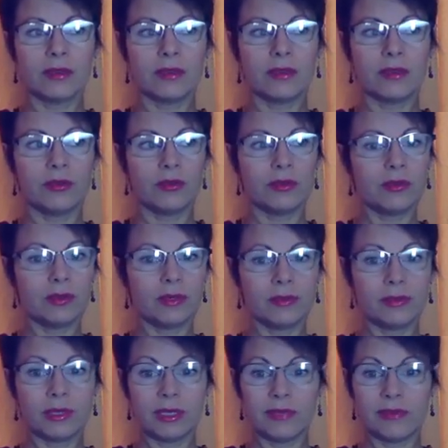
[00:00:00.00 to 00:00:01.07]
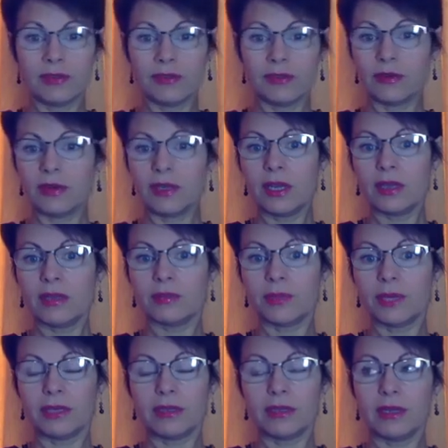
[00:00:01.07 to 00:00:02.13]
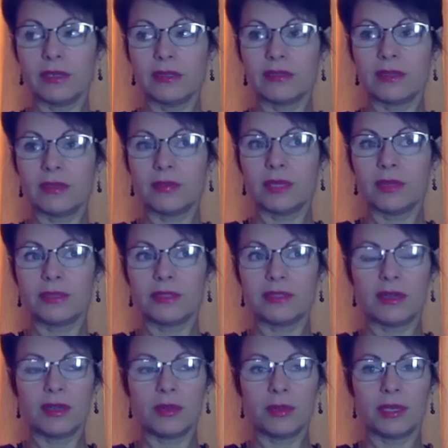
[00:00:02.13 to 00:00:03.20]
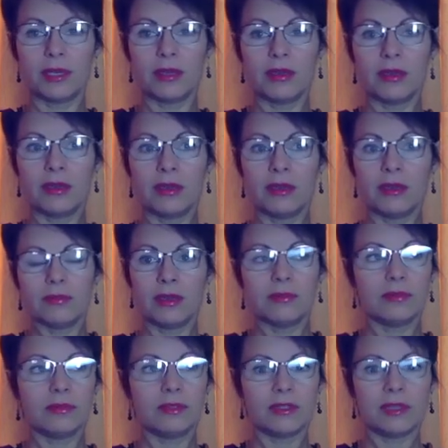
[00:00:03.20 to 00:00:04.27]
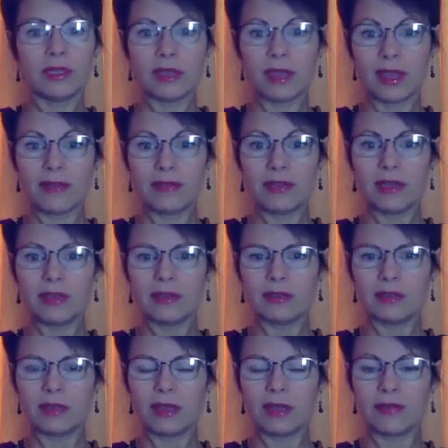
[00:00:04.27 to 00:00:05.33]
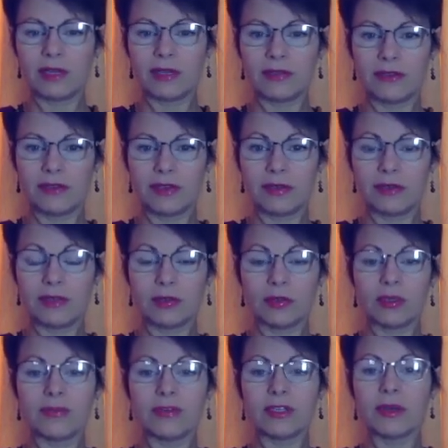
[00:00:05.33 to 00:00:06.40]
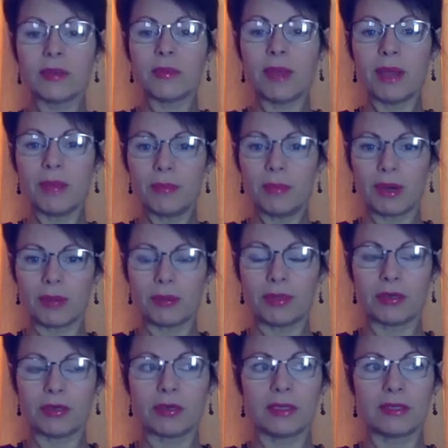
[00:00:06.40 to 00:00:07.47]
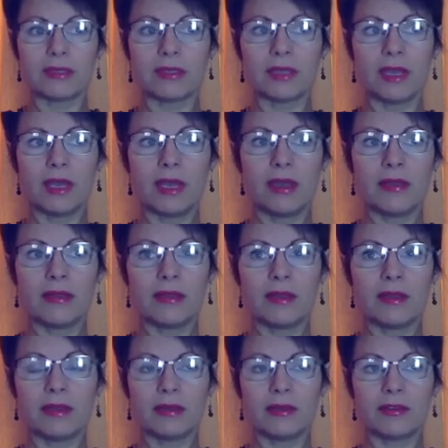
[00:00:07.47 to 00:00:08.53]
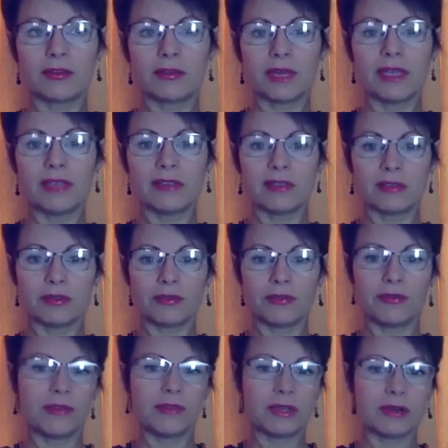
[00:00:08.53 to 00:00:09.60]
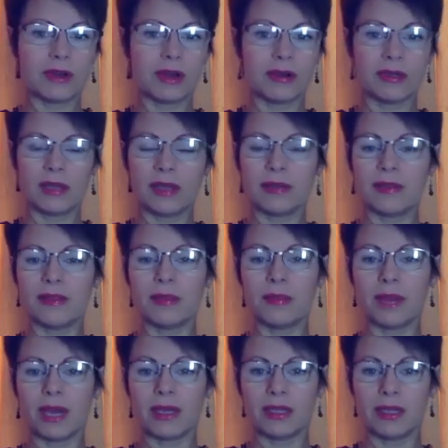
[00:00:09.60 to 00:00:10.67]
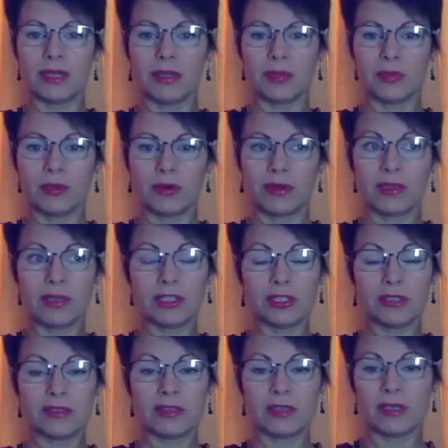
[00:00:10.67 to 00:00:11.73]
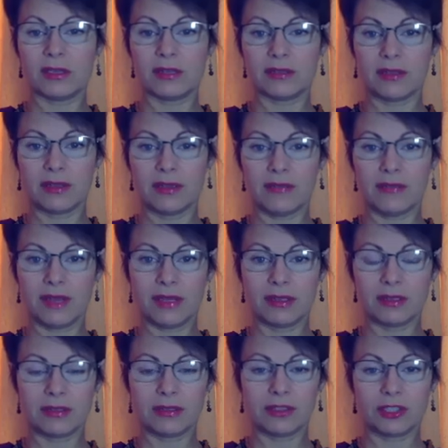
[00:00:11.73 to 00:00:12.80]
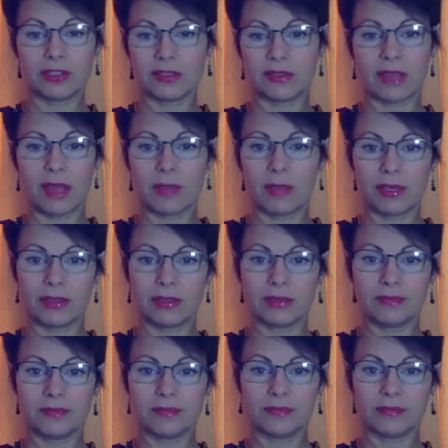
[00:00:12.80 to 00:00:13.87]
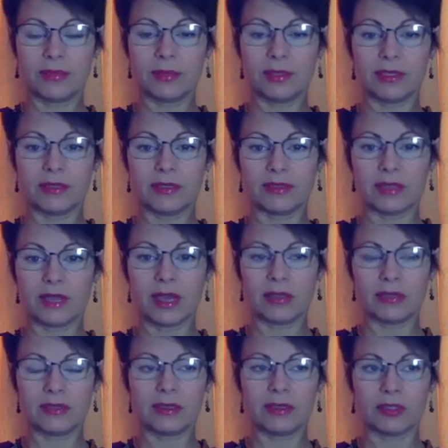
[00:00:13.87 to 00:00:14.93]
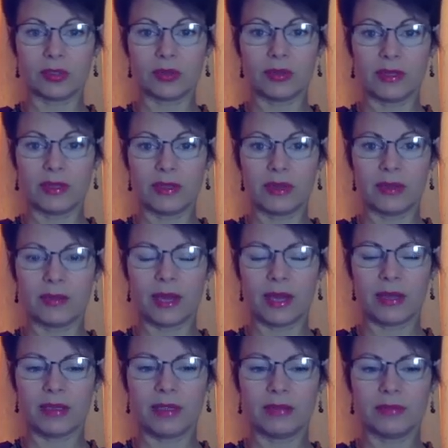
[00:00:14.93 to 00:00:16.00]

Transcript: you will even forget. My clients sometimes tell me, did I have that? Did I have that fear? They don't even remember, because the traces of fear are not in the body anymore. They just see it as the event. It just happened, but it's not controlling their body.